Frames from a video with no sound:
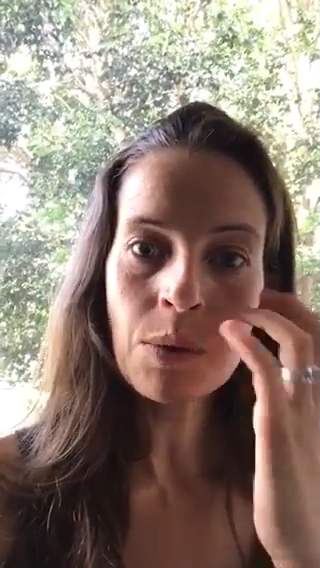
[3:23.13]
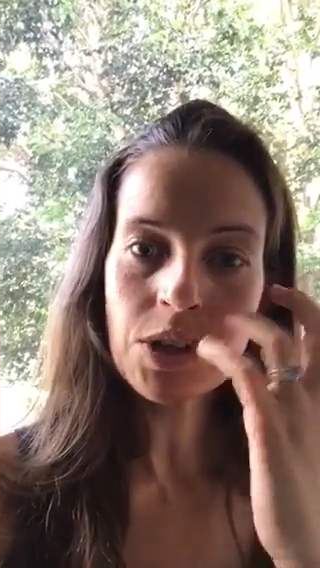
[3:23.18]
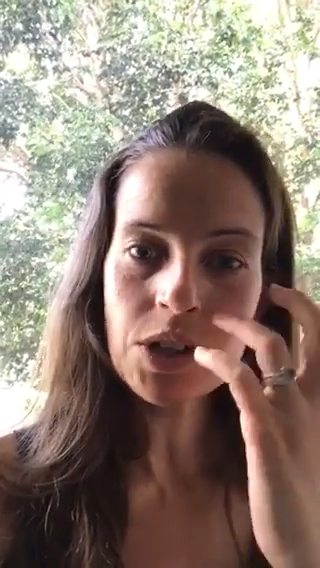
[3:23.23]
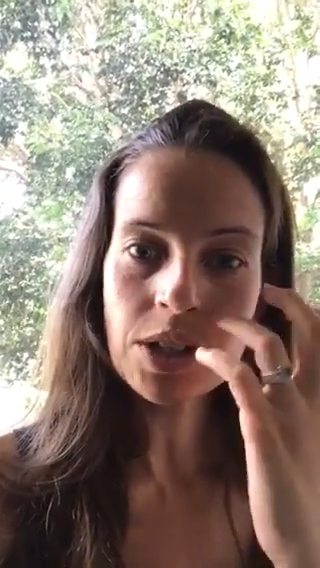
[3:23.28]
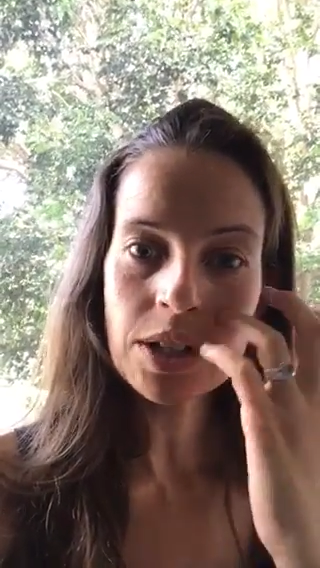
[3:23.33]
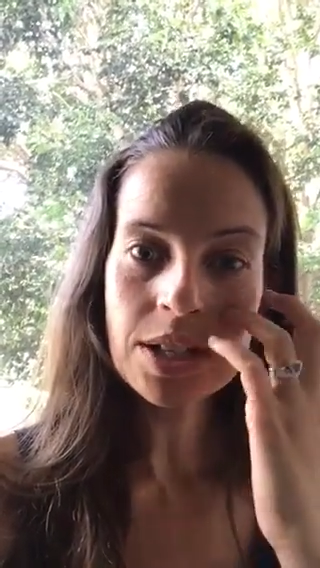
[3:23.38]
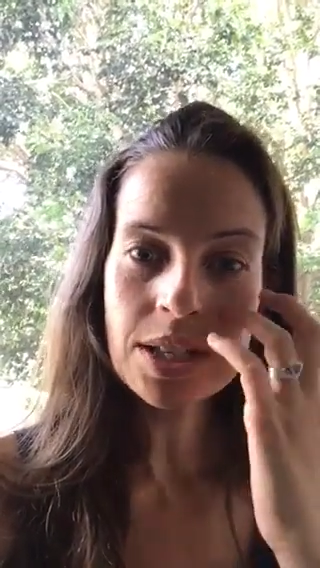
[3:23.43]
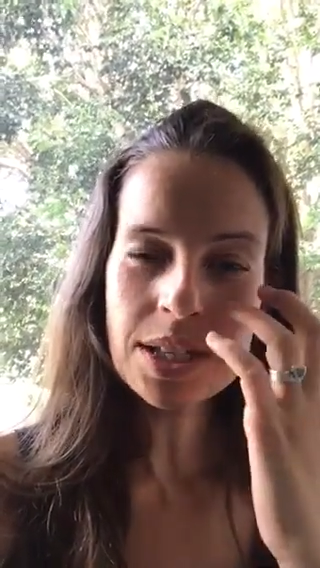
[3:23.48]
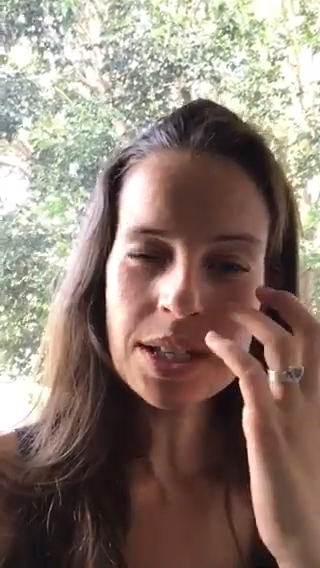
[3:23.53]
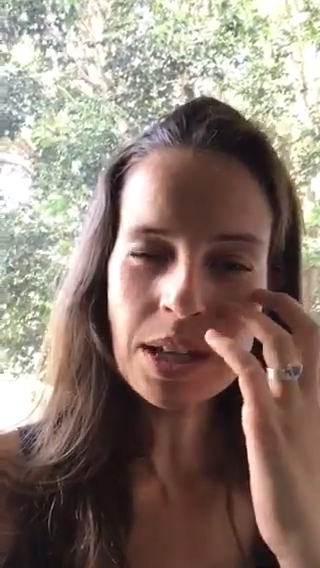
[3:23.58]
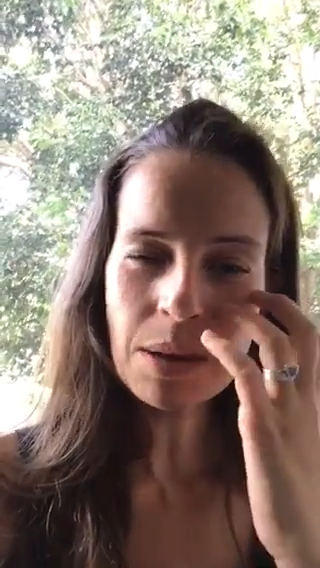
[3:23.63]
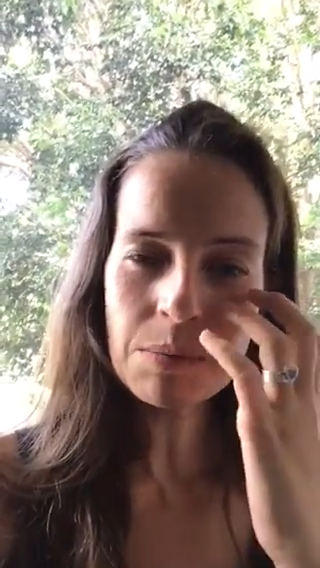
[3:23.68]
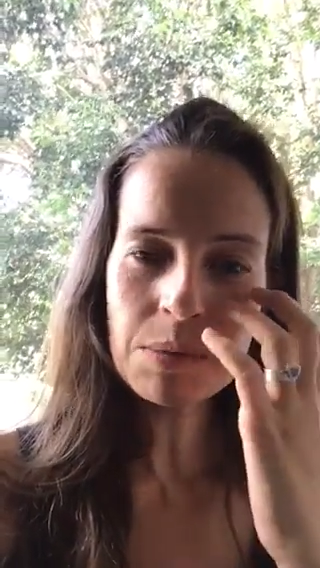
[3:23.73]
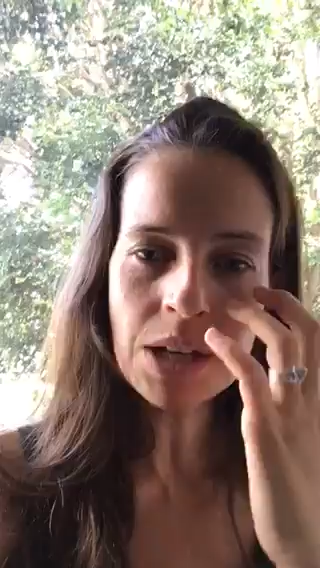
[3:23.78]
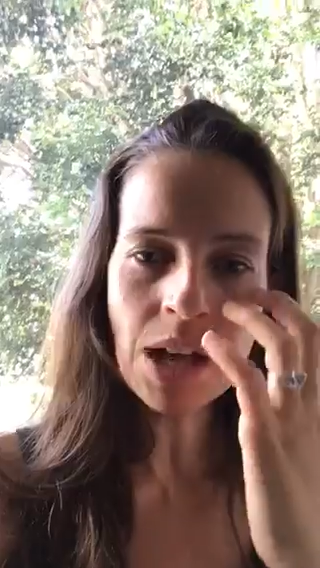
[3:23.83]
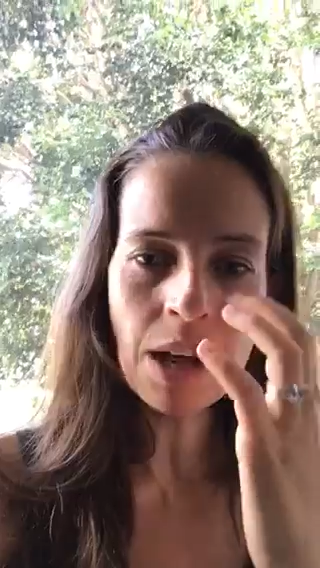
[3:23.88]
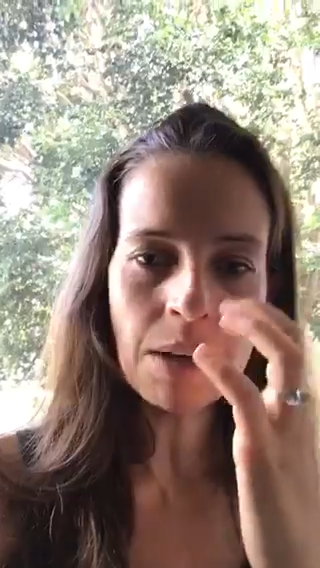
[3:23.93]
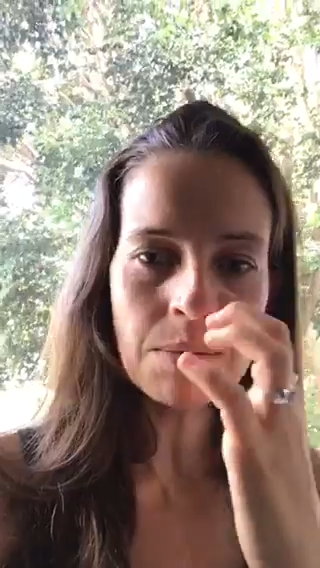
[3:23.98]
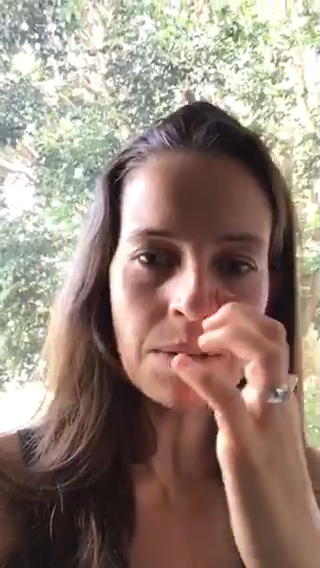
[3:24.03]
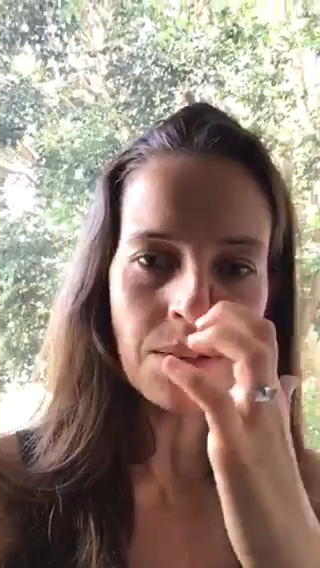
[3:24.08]
which can
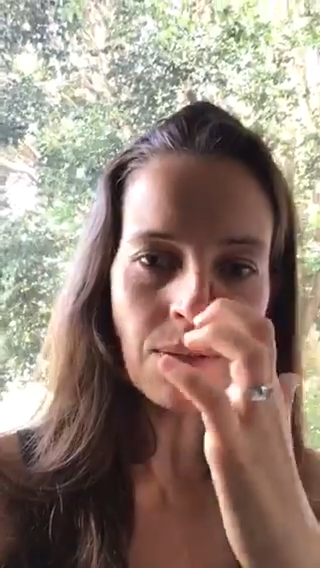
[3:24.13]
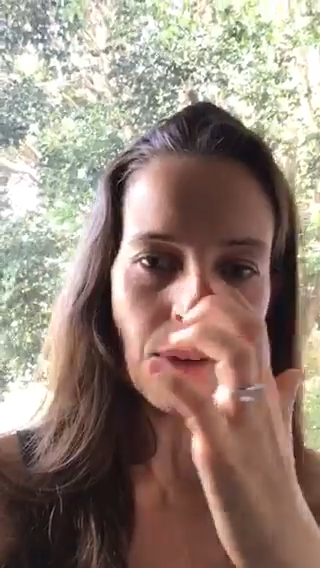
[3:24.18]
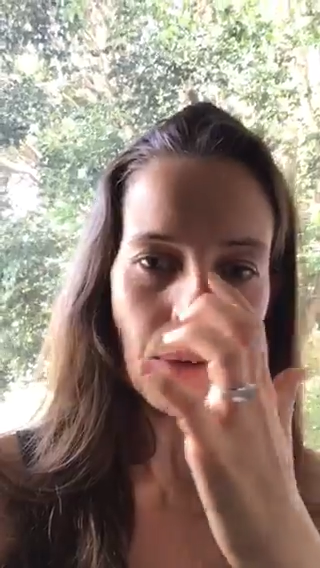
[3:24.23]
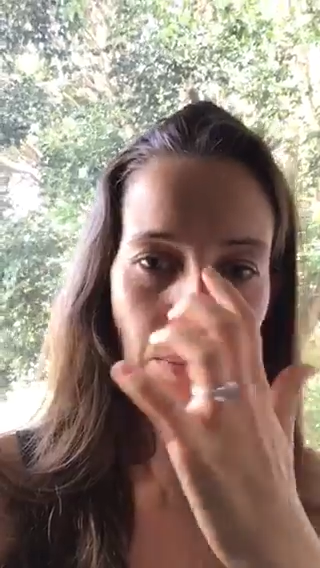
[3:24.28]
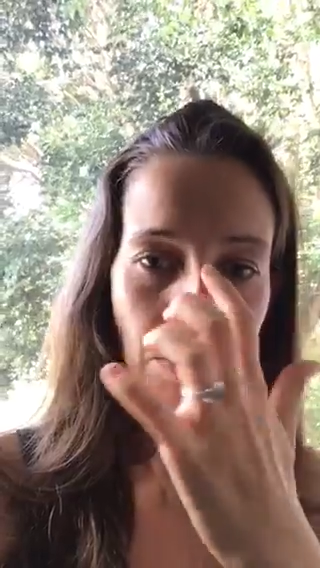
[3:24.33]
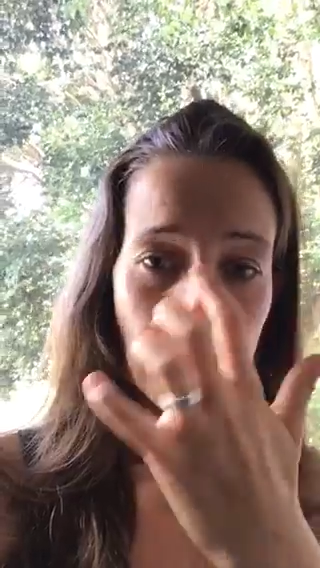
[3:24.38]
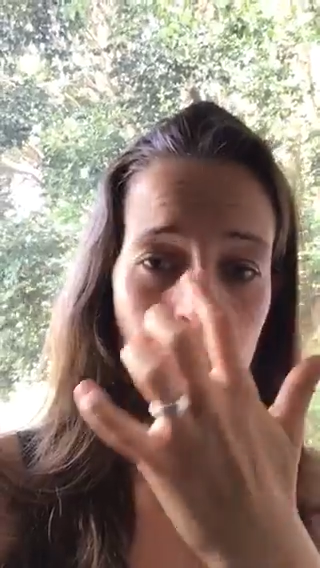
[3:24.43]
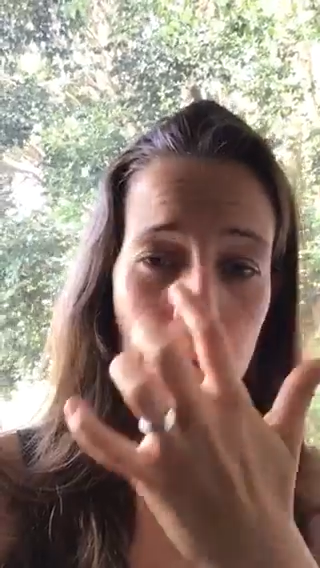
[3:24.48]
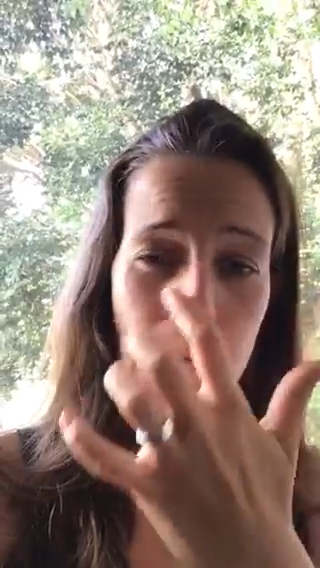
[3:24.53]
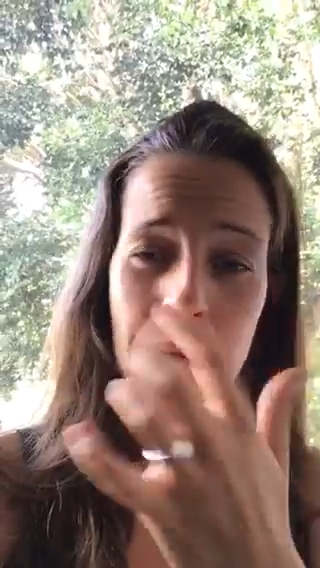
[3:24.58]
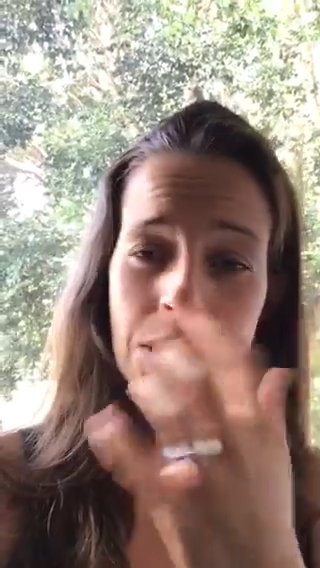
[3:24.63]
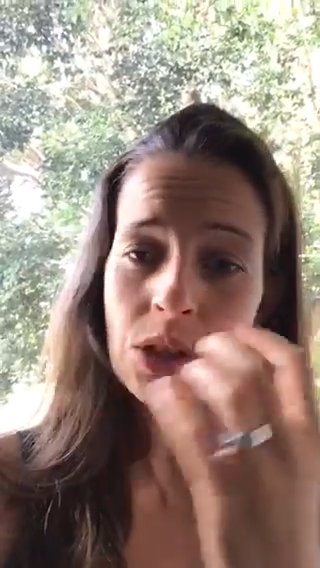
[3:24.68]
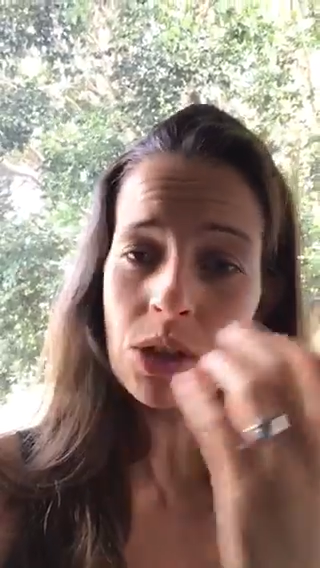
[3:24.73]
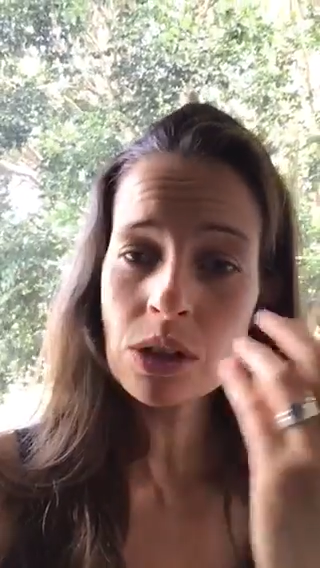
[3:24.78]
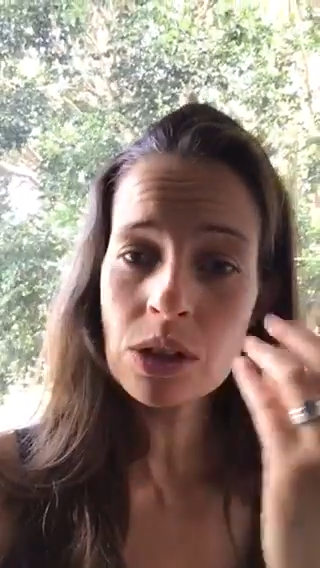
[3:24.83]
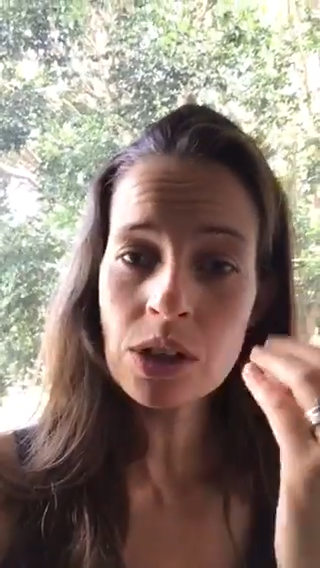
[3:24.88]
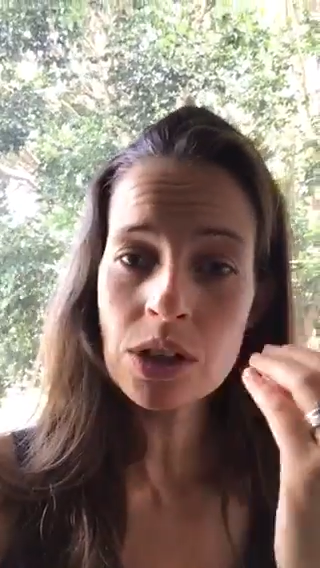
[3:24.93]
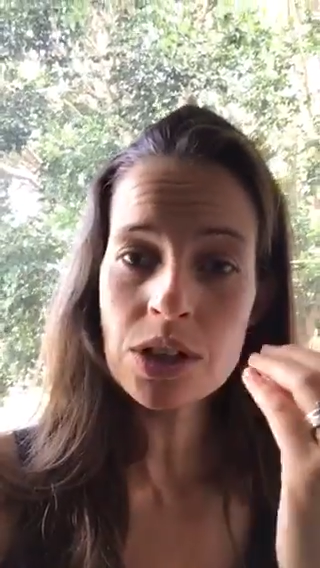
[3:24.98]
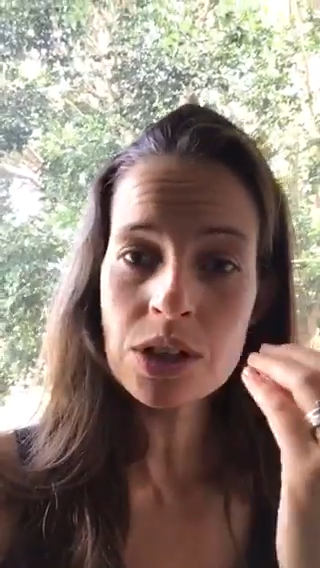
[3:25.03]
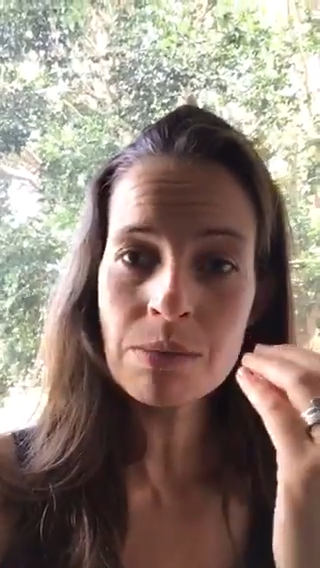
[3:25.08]
sometimes, if I put it a bit
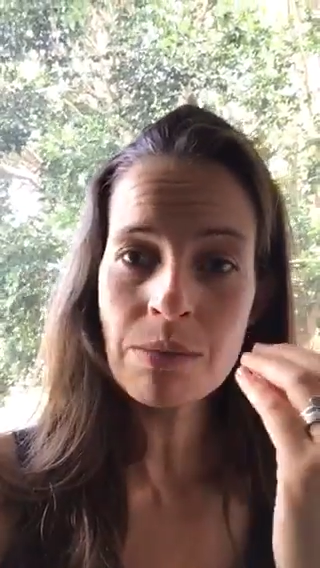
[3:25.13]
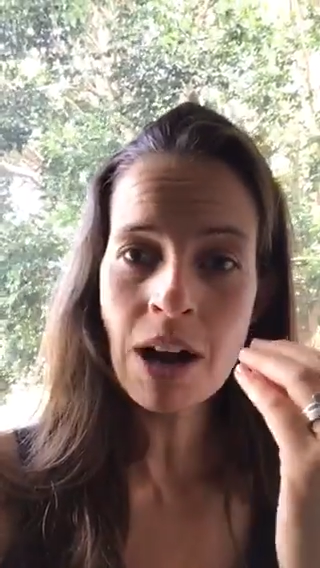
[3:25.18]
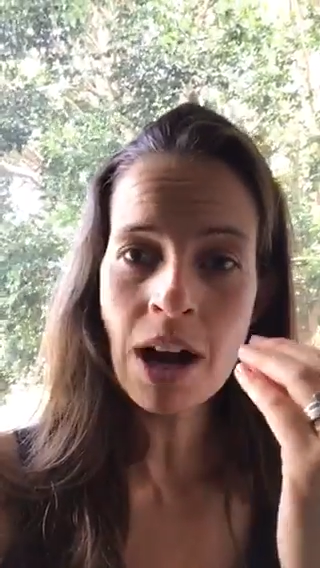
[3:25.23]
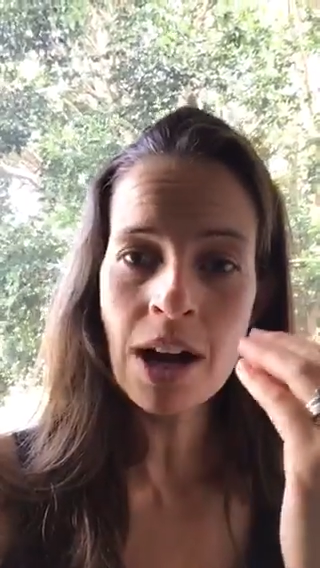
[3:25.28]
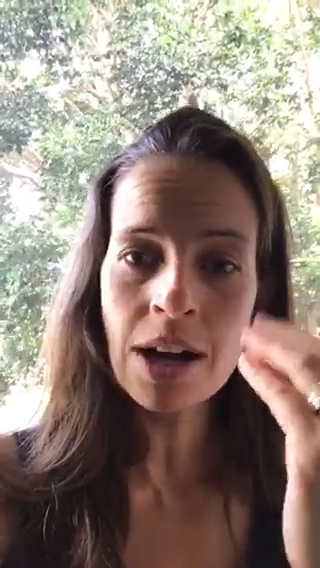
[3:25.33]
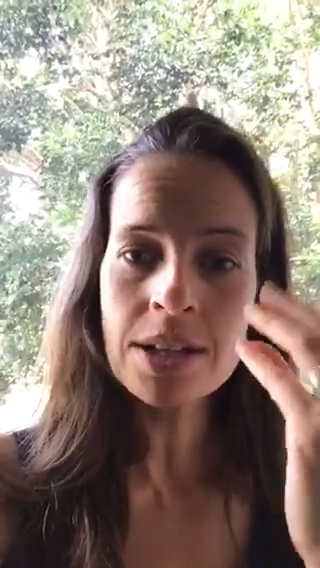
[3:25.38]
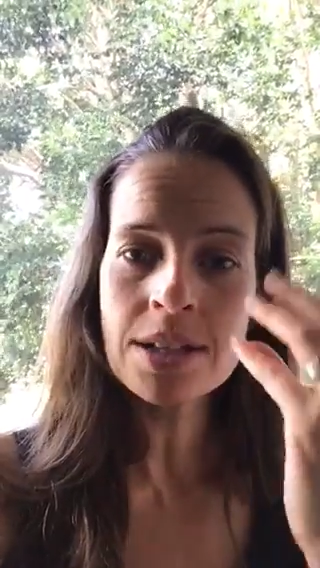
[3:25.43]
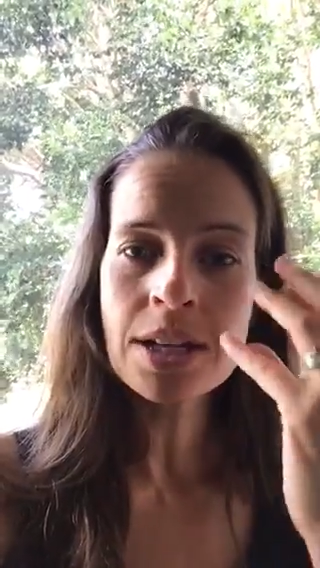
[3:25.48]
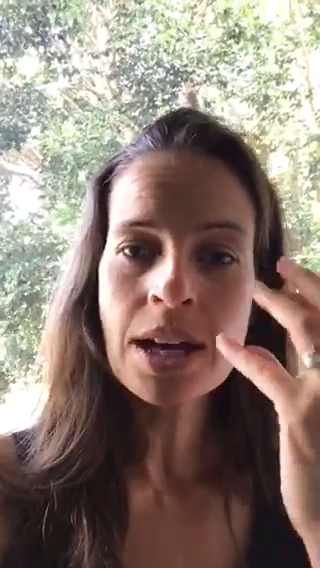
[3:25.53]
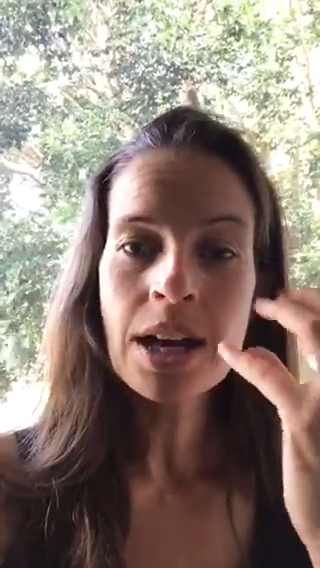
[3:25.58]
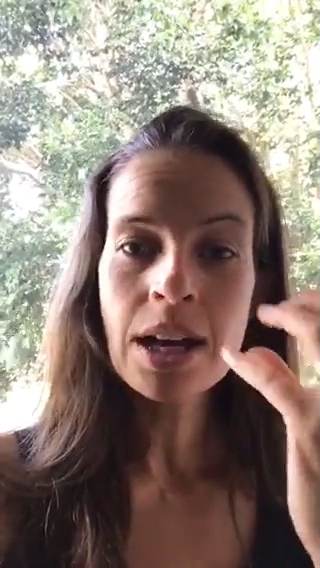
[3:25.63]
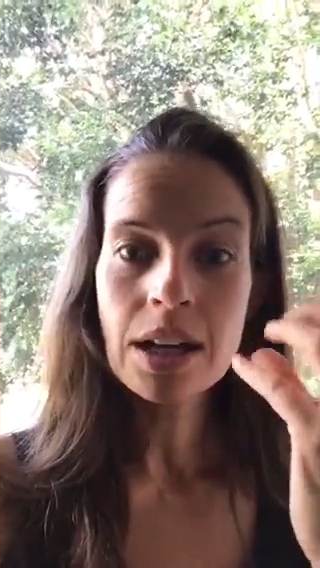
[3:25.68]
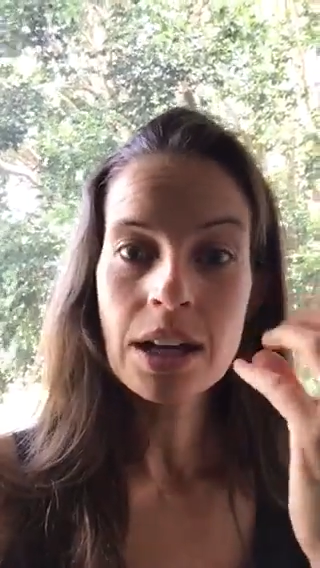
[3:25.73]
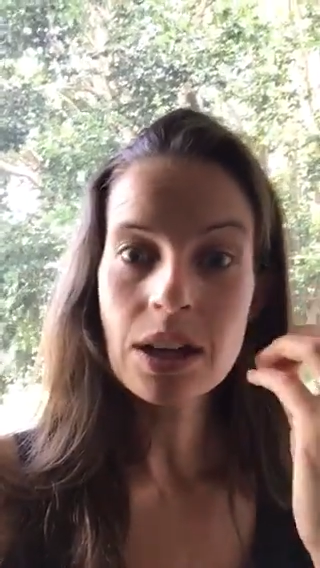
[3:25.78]
too close to my eyes,